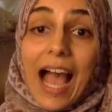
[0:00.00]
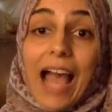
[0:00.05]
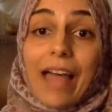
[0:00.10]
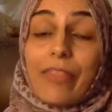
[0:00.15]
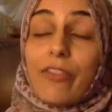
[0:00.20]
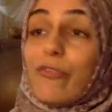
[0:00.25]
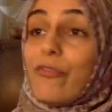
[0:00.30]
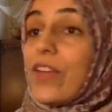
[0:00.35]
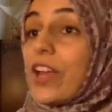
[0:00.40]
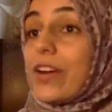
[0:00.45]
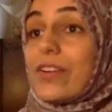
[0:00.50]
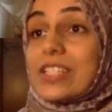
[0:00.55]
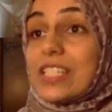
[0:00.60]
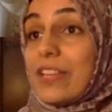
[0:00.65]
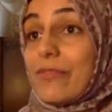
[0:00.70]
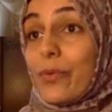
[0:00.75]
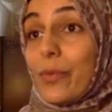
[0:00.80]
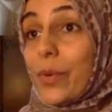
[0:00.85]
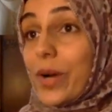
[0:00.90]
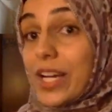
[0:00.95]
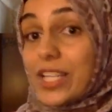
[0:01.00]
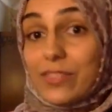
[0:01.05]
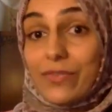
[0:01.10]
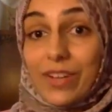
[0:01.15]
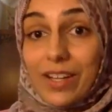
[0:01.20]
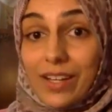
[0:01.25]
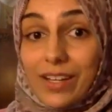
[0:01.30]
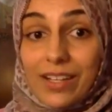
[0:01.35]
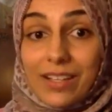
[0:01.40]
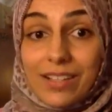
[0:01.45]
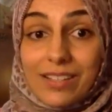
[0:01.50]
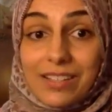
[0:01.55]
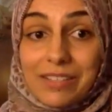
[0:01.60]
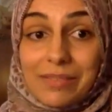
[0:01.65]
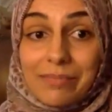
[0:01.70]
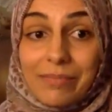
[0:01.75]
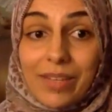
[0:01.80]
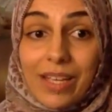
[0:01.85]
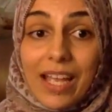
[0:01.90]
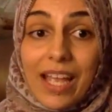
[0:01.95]
And the figure is even worse for
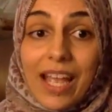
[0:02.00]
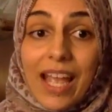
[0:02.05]
girls.